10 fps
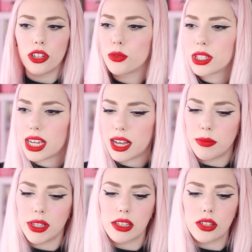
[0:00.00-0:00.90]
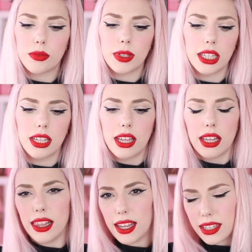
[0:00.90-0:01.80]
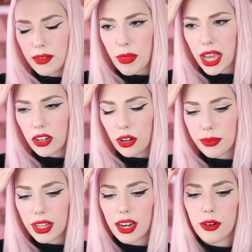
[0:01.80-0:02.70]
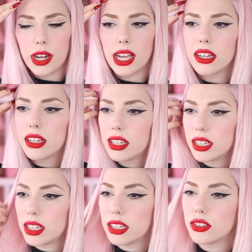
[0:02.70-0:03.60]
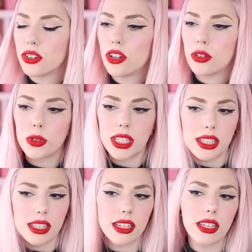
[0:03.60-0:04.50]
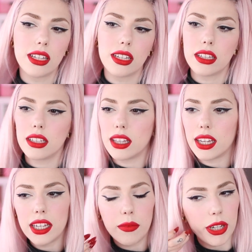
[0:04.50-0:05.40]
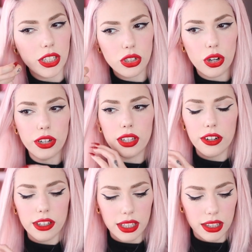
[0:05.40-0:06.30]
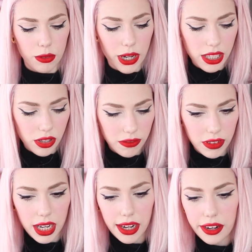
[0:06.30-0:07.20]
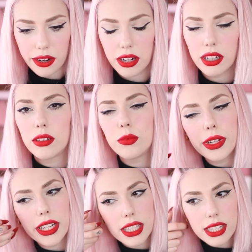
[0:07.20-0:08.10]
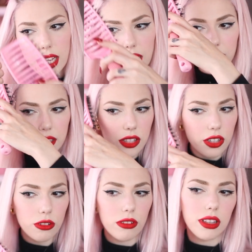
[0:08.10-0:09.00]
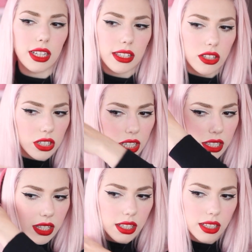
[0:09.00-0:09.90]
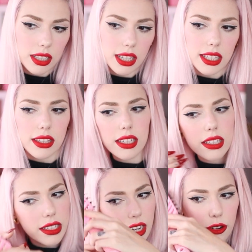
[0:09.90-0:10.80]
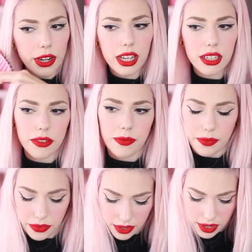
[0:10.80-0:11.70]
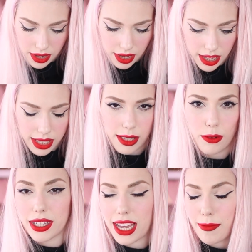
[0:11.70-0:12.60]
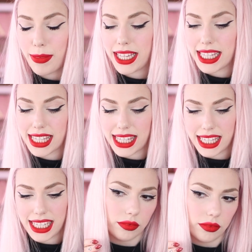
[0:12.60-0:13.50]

always happens to me, like the back combed area is always like a bit shorter than the rest of the hair when it's styled. So let's just cut this area and see what happens.